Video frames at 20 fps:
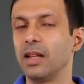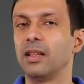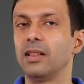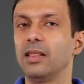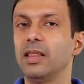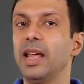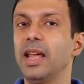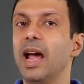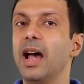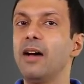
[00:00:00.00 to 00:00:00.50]

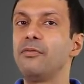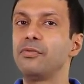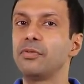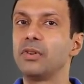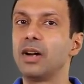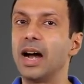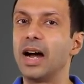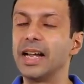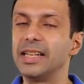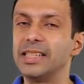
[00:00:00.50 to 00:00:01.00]
They have
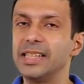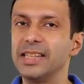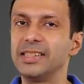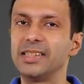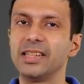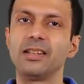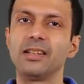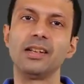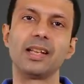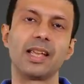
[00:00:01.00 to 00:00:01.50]

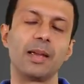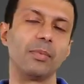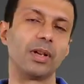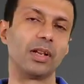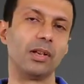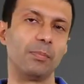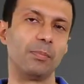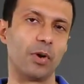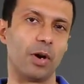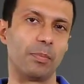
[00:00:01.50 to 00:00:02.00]
identical
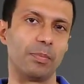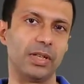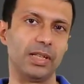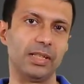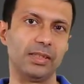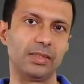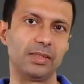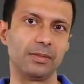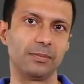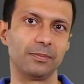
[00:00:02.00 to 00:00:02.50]
chemical
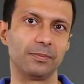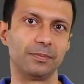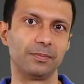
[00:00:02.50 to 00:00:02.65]
properties.